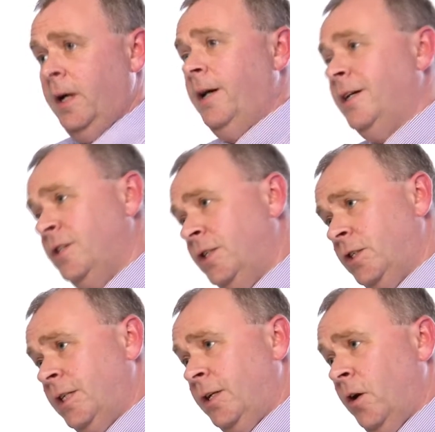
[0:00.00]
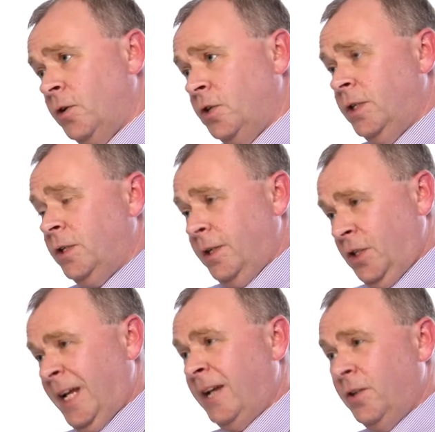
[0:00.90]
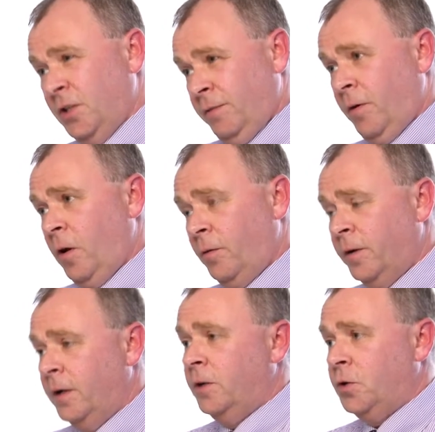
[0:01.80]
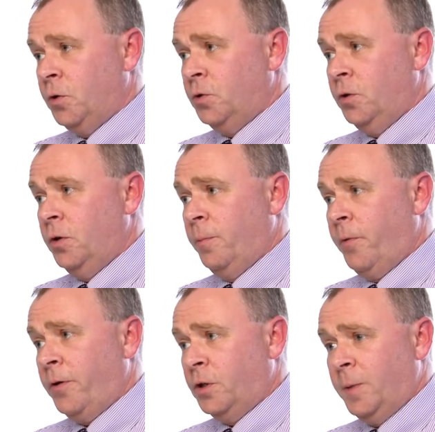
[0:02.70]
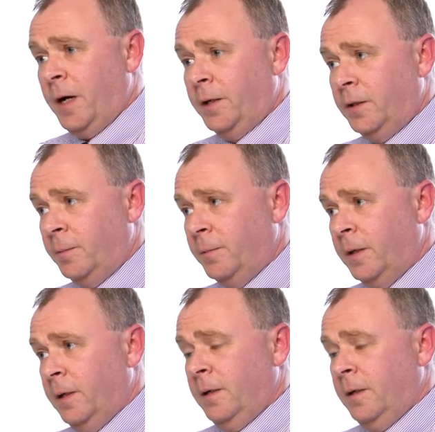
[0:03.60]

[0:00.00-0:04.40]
And as these technologies and standards evolve, so too do the products behind them.